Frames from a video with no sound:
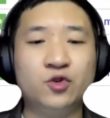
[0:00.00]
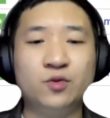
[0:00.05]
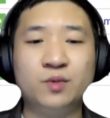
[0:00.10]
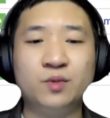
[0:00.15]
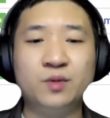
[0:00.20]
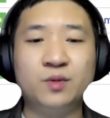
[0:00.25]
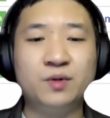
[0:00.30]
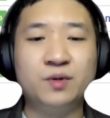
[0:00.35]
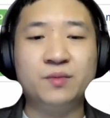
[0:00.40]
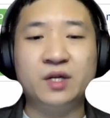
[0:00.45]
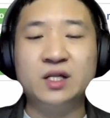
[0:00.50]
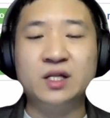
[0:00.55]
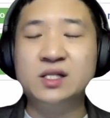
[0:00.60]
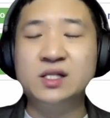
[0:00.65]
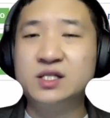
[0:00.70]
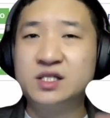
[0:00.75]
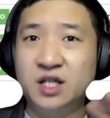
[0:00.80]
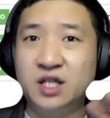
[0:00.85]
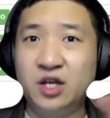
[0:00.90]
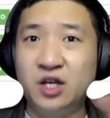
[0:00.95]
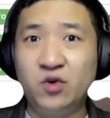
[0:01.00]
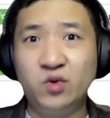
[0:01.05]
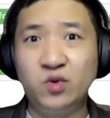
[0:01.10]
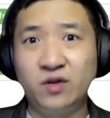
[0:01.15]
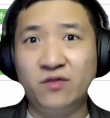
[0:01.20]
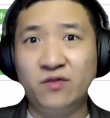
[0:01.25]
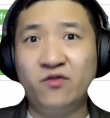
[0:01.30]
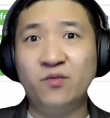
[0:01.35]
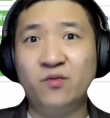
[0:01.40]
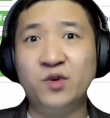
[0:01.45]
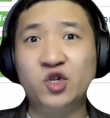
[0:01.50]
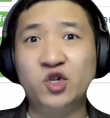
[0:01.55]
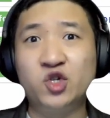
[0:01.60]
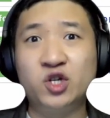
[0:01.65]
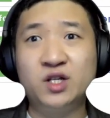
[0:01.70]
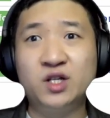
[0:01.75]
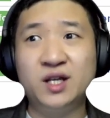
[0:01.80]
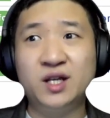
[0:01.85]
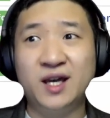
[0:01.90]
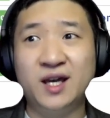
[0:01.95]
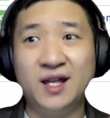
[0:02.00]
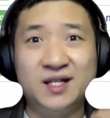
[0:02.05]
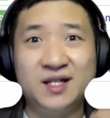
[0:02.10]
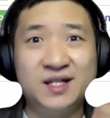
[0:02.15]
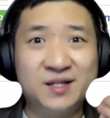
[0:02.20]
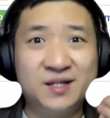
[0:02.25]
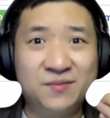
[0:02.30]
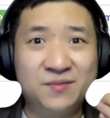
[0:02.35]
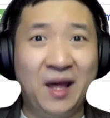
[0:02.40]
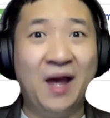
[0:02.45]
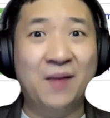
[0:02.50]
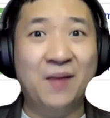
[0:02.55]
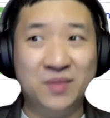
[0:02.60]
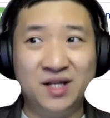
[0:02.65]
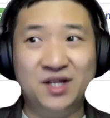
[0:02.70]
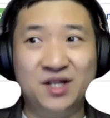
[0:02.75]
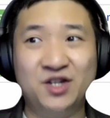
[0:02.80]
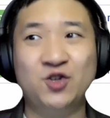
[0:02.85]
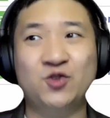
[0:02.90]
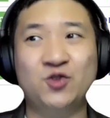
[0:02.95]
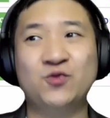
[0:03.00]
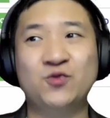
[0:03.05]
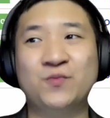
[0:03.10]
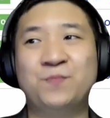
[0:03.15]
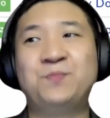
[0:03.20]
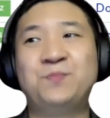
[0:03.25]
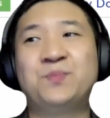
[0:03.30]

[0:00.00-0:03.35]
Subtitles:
people being steal the information and spamming you.